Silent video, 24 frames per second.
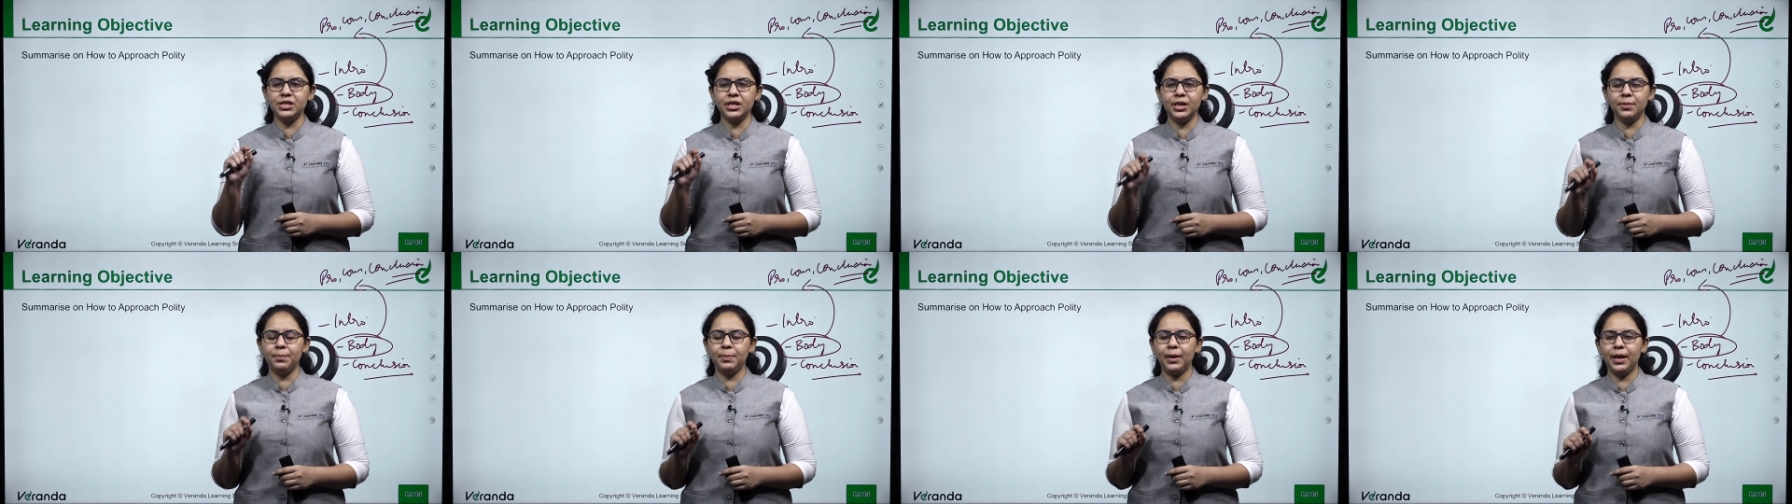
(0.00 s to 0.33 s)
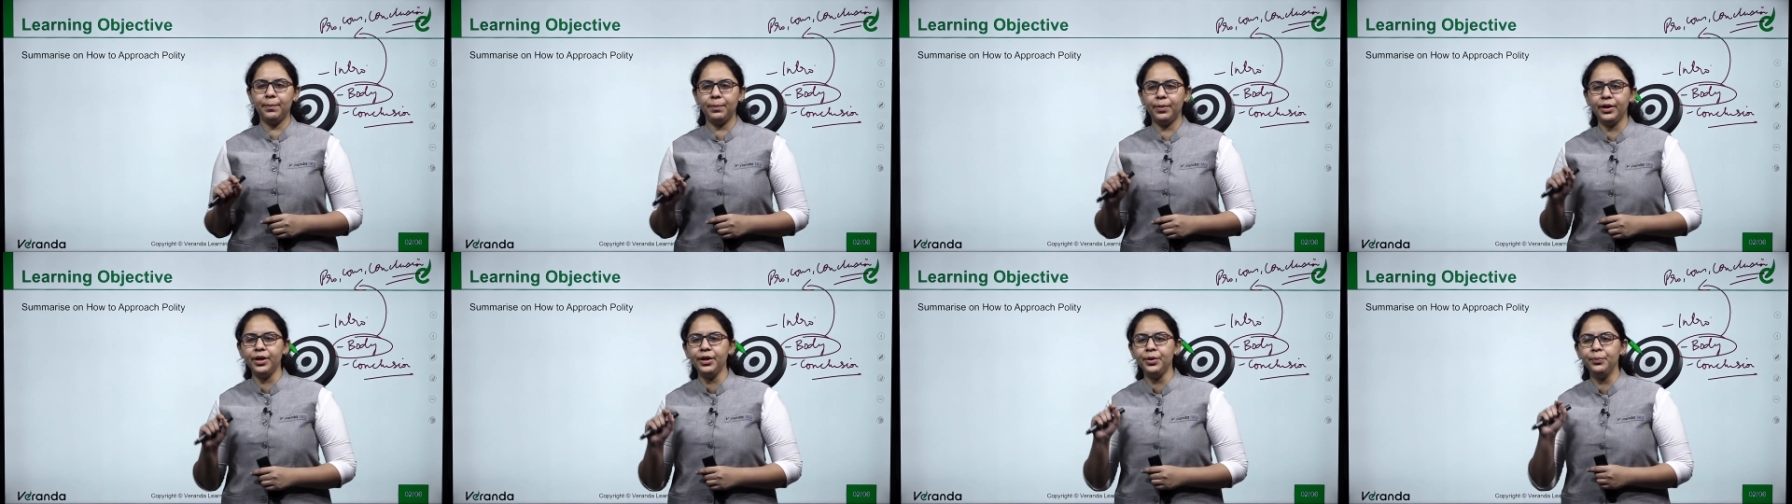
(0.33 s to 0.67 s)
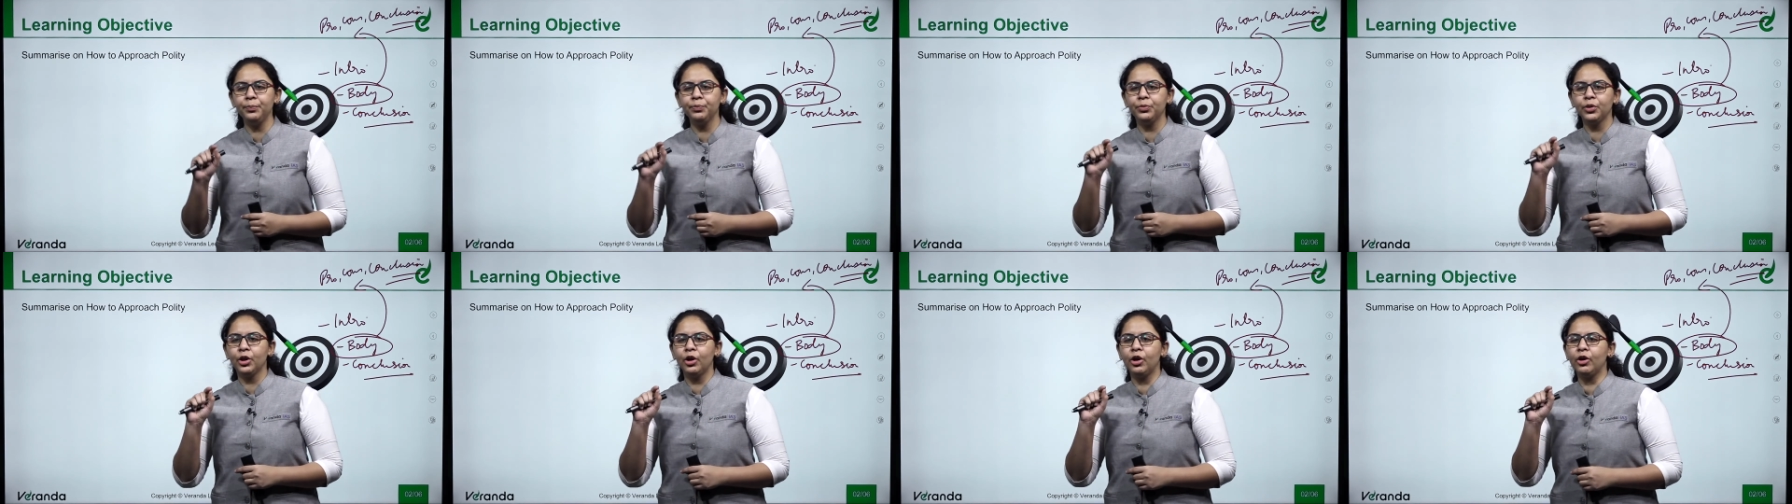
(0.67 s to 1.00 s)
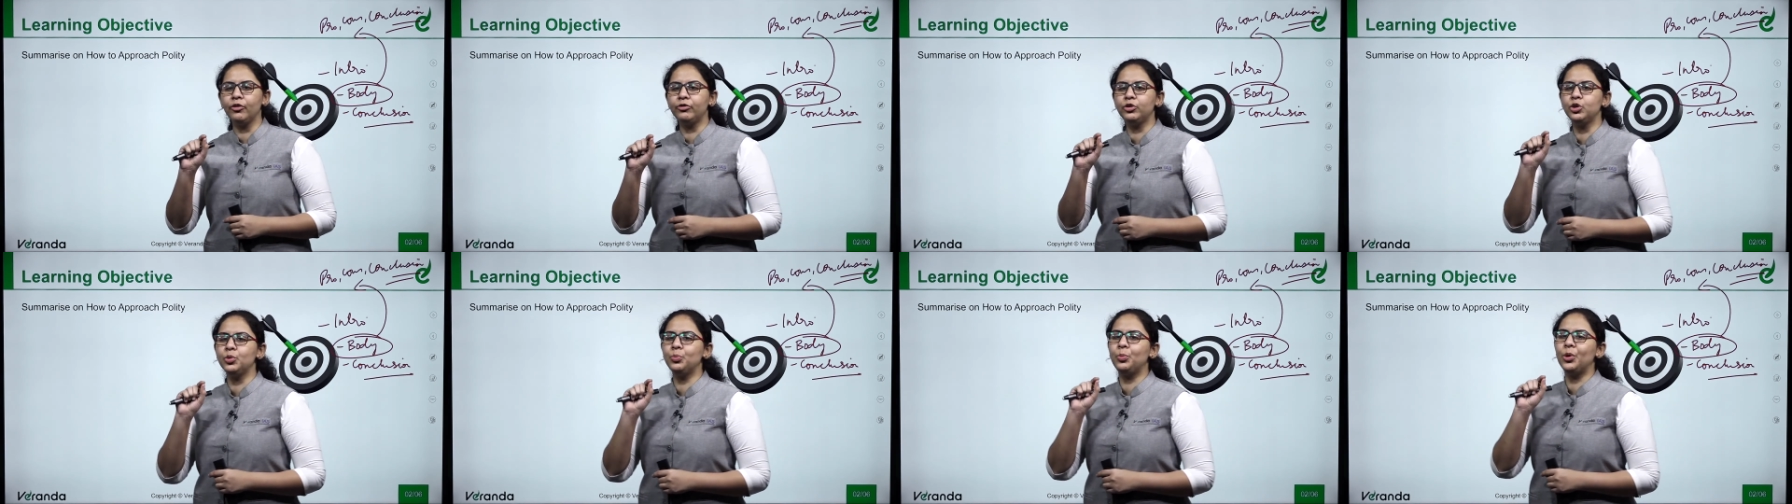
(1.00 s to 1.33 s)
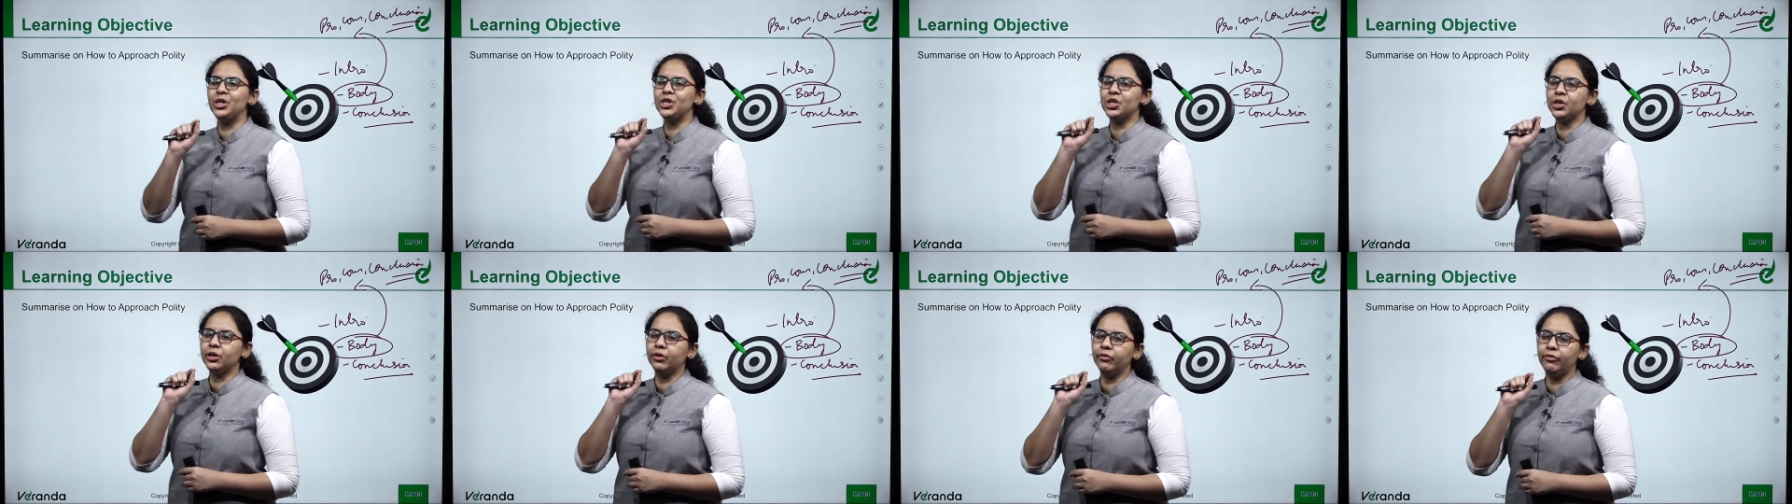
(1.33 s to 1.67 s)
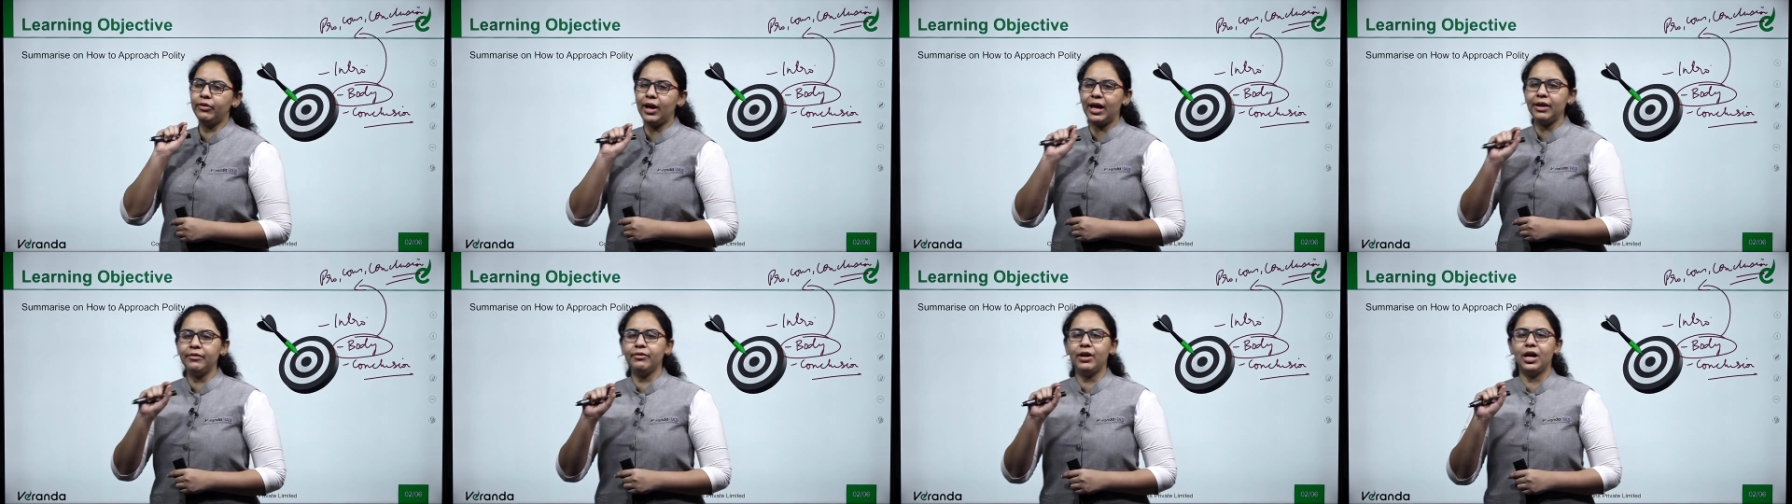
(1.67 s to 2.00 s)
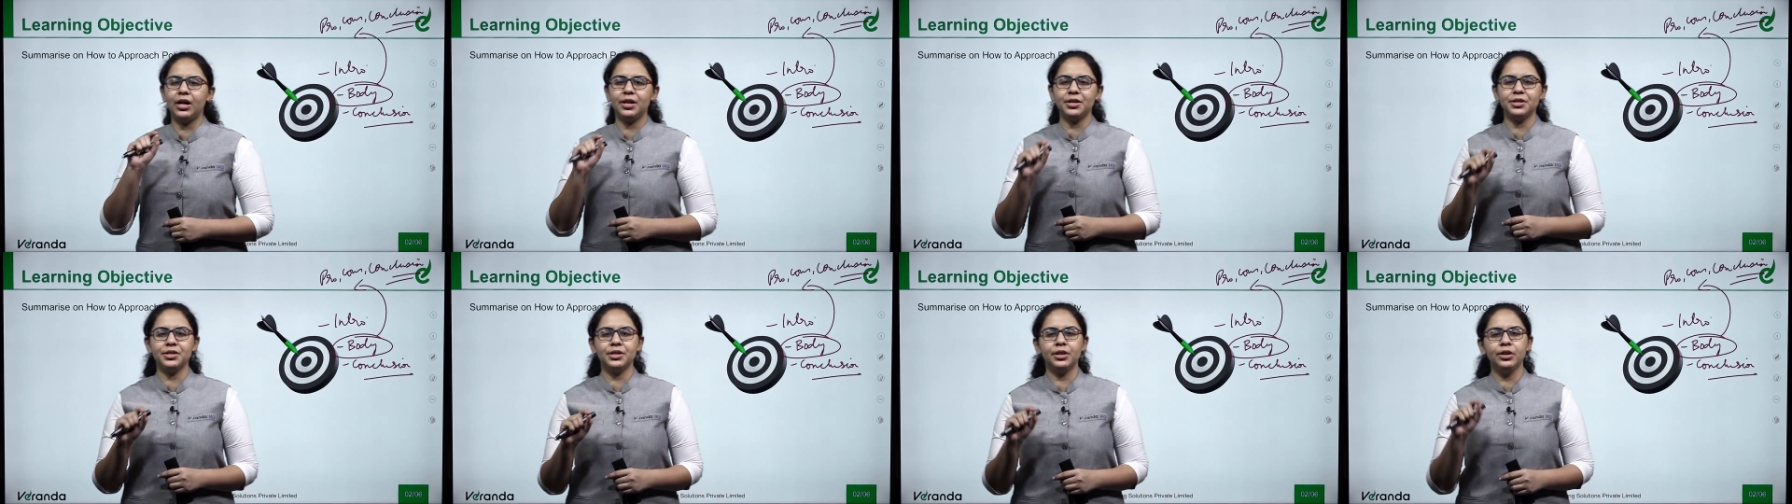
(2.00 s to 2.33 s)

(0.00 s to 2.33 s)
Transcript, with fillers: year paper of two point five hours.